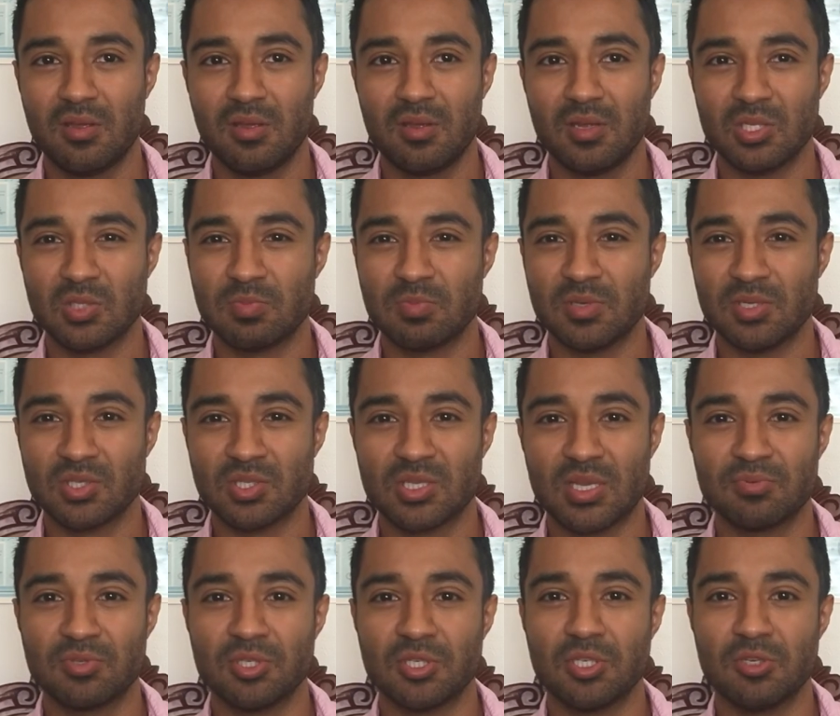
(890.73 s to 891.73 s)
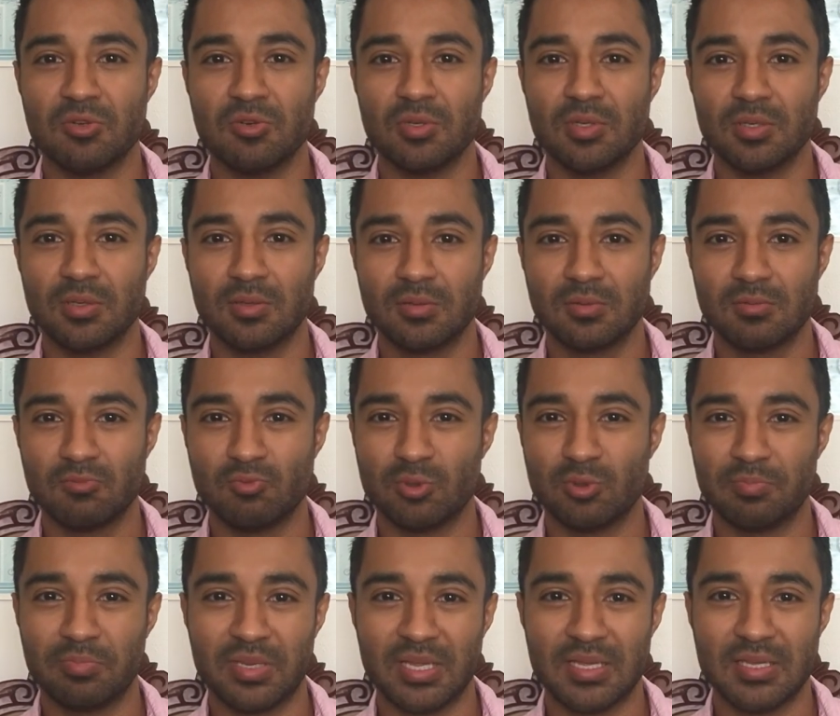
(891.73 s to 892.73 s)
It's been substituted,
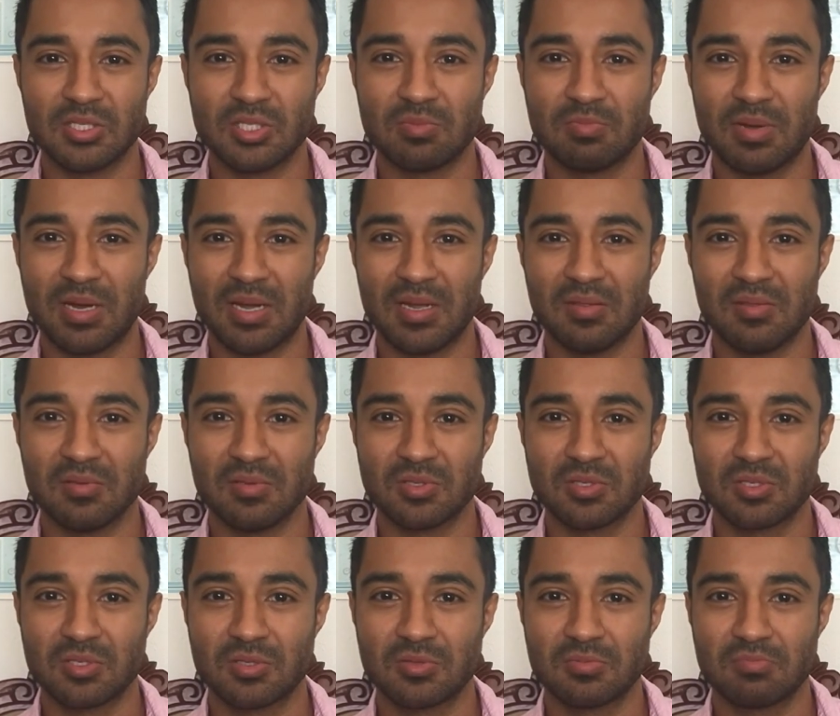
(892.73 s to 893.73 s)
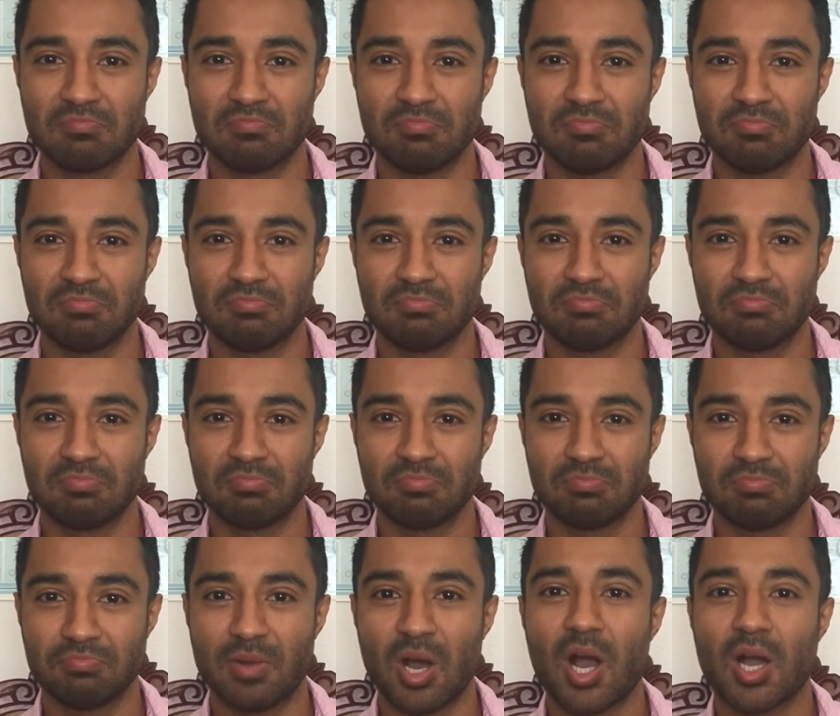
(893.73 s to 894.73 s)
replaced by this
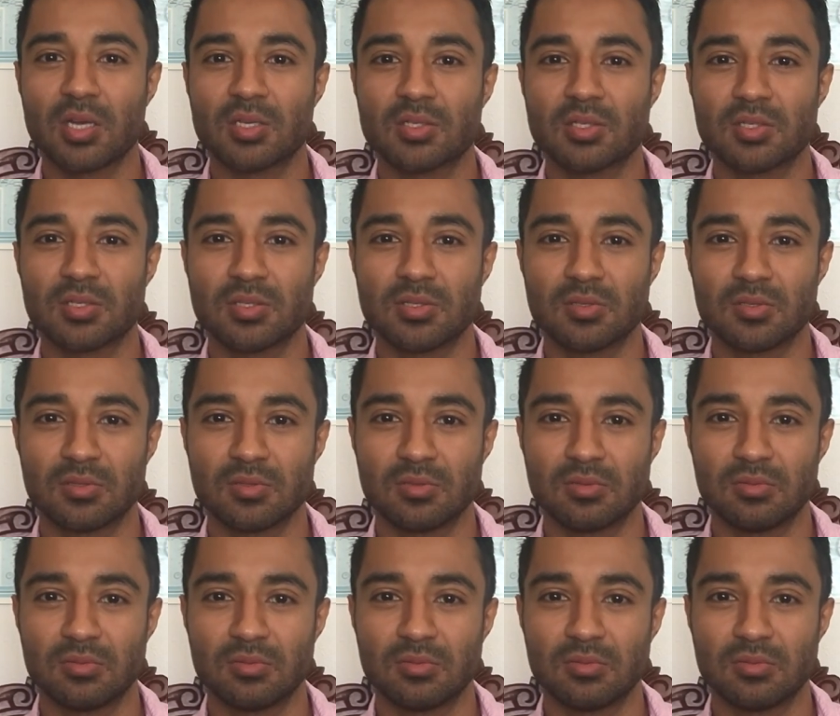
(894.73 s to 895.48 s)
box,